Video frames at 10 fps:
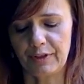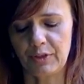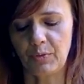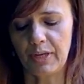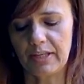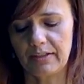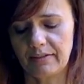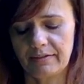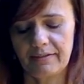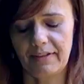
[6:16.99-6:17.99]
the
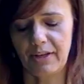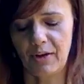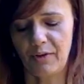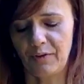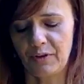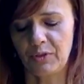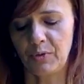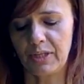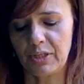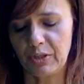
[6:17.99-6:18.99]
twin, if you're
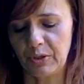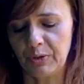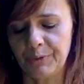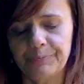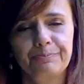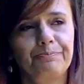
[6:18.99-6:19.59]
Twin 2,